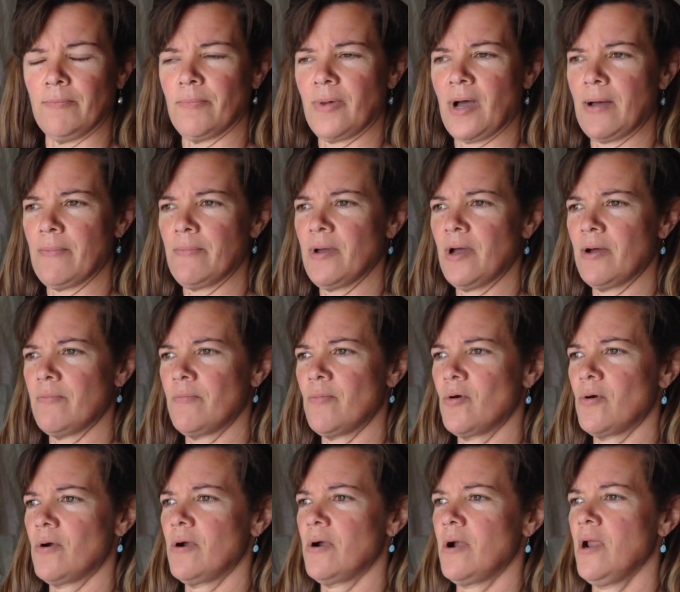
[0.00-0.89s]
pop out
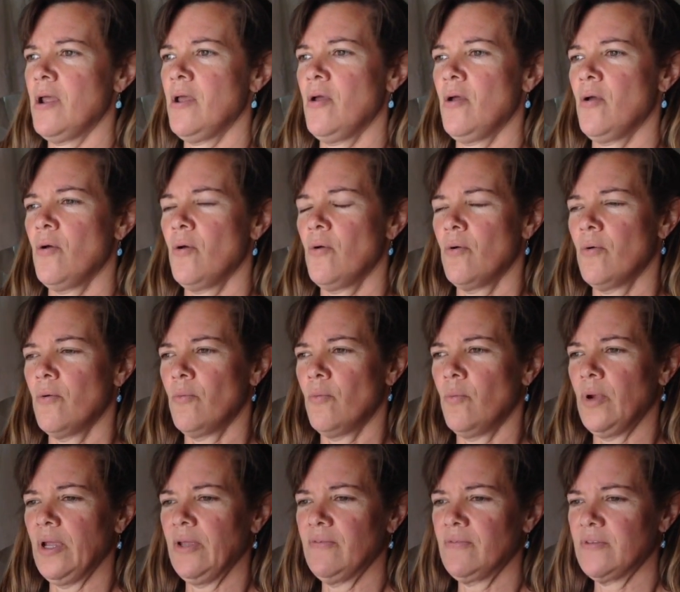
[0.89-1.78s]
more.
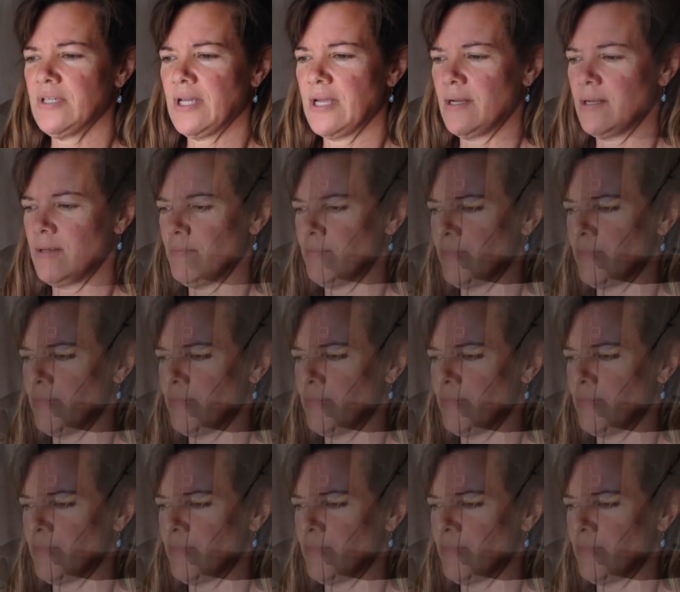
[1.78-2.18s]
We've done